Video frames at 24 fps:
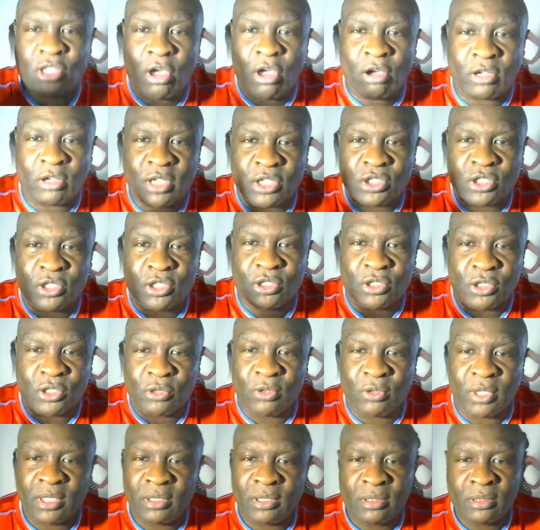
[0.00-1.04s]
talk that you're
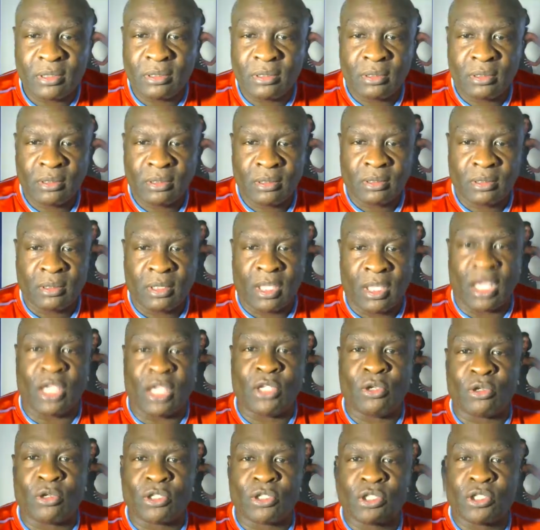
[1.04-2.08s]
doing and
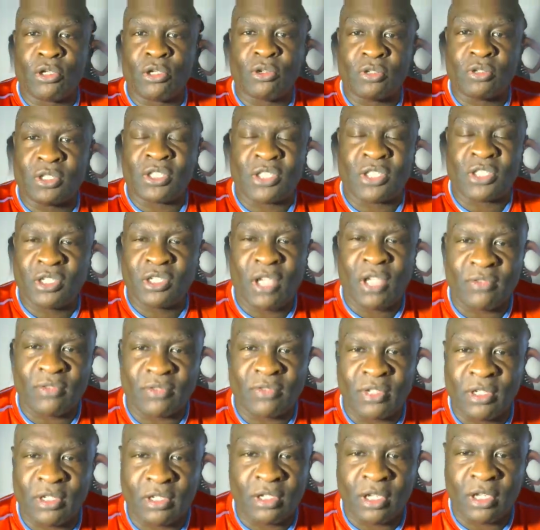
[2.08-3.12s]
your children still have
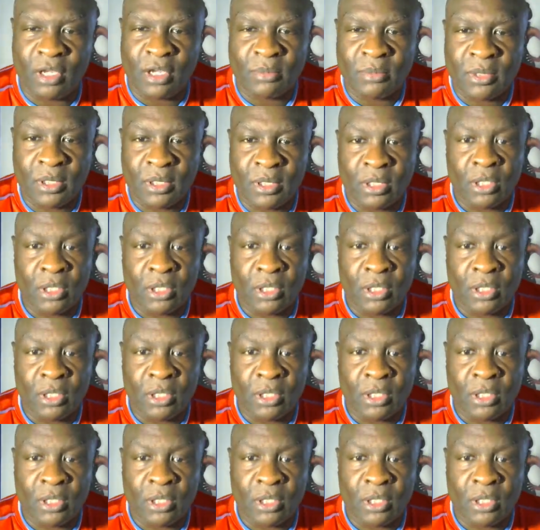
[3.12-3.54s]
to look up